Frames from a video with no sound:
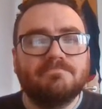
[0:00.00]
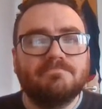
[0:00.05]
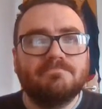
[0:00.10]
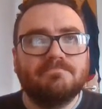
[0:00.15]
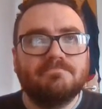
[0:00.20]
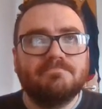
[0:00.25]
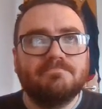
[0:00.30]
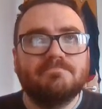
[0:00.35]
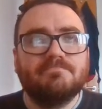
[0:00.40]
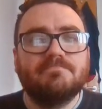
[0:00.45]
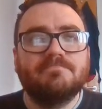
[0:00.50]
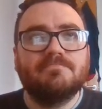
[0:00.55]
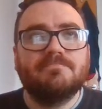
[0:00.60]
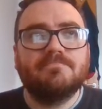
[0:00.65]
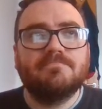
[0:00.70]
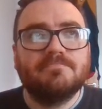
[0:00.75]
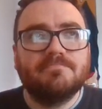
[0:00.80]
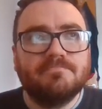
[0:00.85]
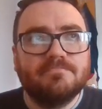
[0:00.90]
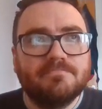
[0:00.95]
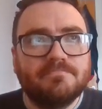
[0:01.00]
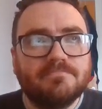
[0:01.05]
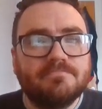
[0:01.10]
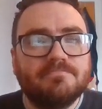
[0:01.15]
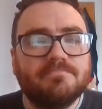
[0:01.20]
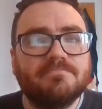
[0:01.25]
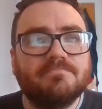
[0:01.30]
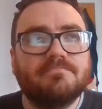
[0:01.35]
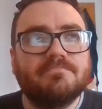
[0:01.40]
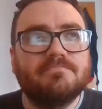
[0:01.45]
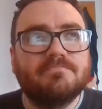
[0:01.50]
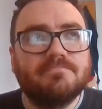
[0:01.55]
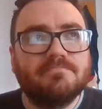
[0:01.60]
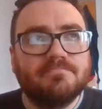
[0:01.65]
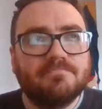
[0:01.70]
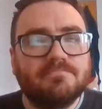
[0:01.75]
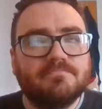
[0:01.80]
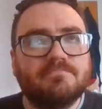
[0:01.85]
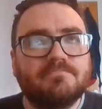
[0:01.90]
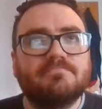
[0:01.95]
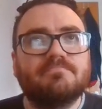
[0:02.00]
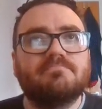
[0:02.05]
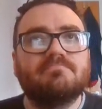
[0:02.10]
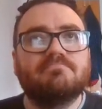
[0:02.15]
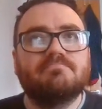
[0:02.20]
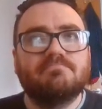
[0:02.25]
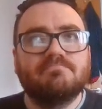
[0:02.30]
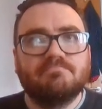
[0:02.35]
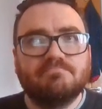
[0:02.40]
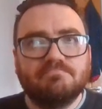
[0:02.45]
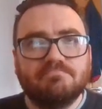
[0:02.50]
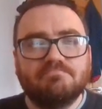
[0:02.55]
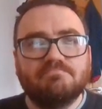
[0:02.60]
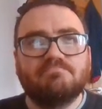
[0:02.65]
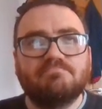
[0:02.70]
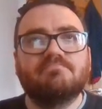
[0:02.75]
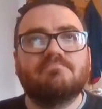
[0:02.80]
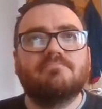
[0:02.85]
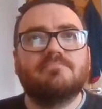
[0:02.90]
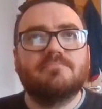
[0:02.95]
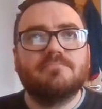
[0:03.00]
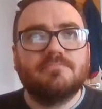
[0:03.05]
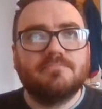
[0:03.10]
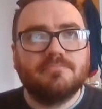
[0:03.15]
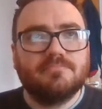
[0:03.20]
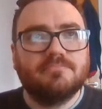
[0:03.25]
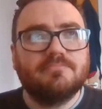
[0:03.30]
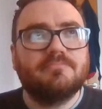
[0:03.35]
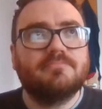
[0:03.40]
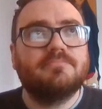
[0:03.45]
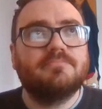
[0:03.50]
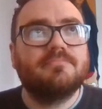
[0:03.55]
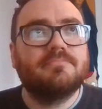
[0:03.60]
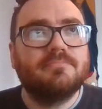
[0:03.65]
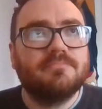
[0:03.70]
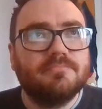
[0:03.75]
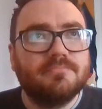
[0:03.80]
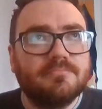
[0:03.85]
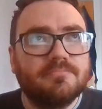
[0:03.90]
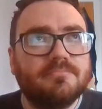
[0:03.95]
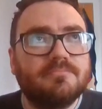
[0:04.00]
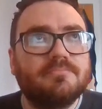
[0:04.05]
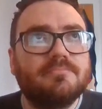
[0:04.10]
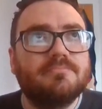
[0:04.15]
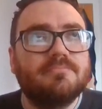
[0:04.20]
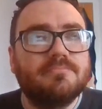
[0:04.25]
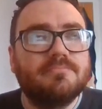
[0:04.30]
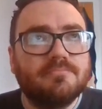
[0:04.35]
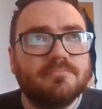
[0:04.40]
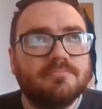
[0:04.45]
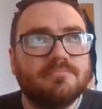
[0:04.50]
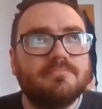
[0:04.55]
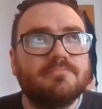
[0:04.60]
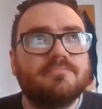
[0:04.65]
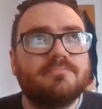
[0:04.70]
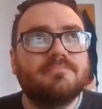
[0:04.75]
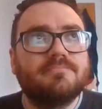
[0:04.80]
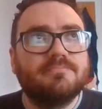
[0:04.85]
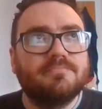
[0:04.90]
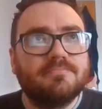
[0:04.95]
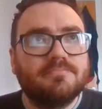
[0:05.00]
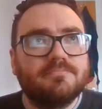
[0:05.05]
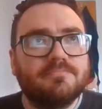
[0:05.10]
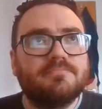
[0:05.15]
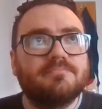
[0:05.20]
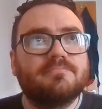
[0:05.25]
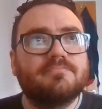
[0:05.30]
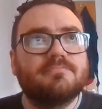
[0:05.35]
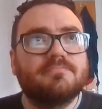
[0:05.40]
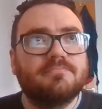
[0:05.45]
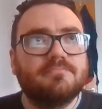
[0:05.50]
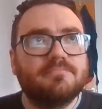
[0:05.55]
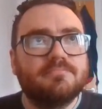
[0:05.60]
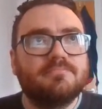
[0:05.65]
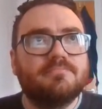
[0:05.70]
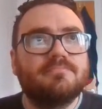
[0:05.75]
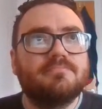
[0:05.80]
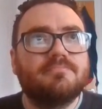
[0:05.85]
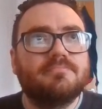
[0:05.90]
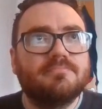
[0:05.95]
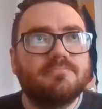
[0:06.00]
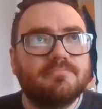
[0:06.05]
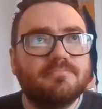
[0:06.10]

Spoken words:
[no speech]